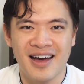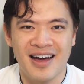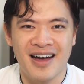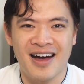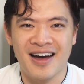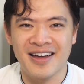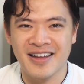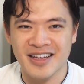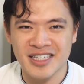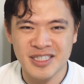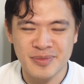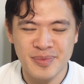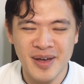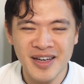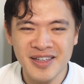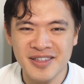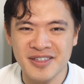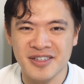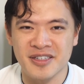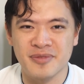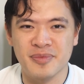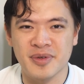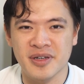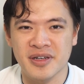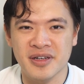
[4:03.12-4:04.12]

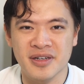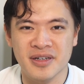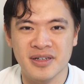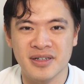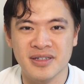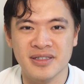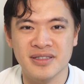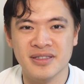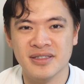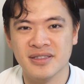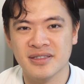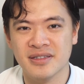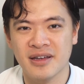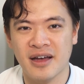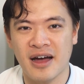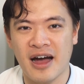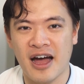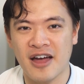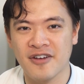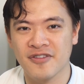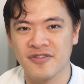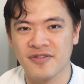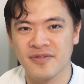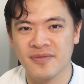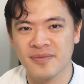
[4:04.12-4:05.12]
unexpected because
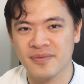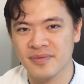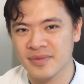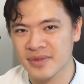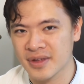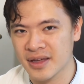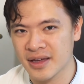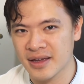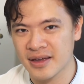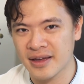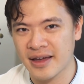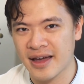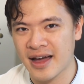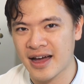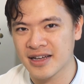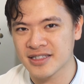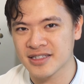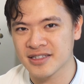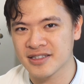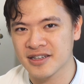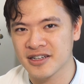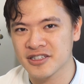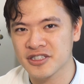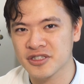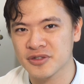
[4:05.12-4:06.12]
it has
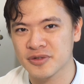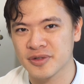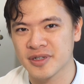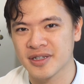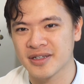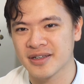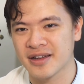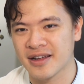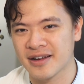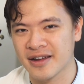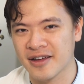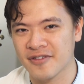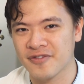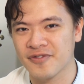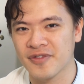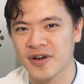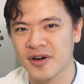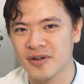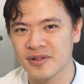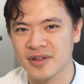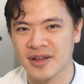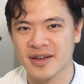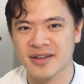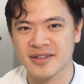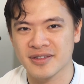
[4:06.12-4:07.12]
a touchscreen, and I
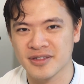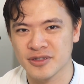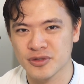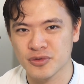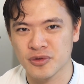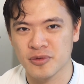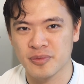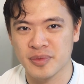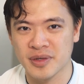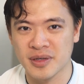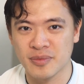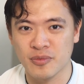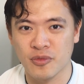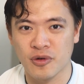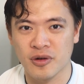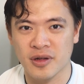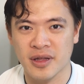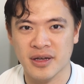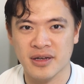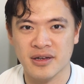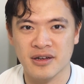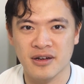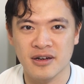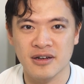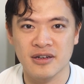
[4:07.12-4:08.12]
felt like this would be more
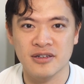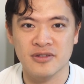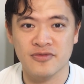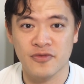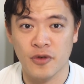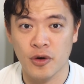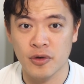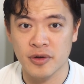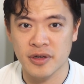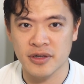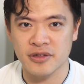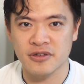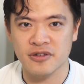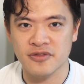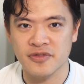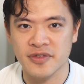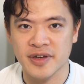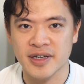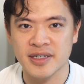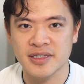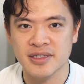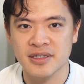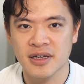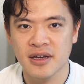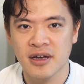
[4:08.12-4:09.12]
like a phone
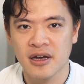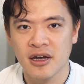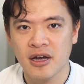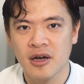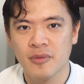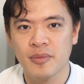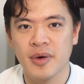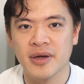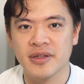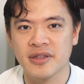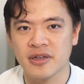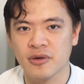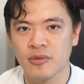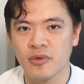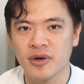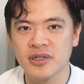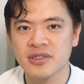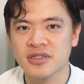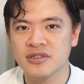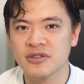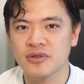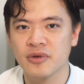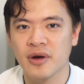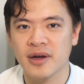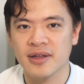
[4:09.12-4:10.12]
interface. But there
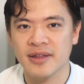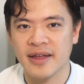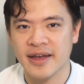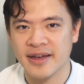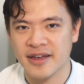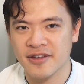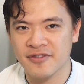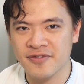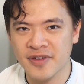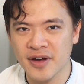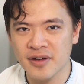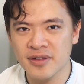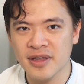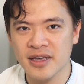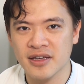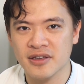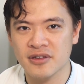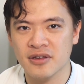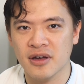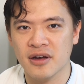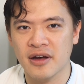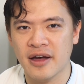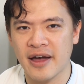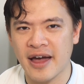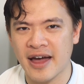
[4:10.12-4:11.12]
was UI lag. It felt like
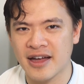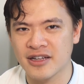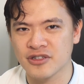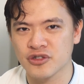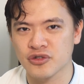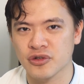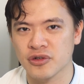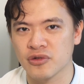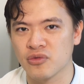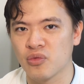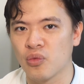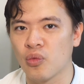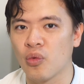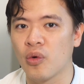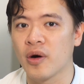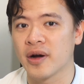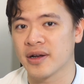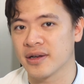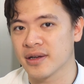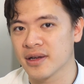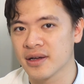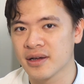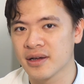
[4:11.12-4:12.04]
Android 1.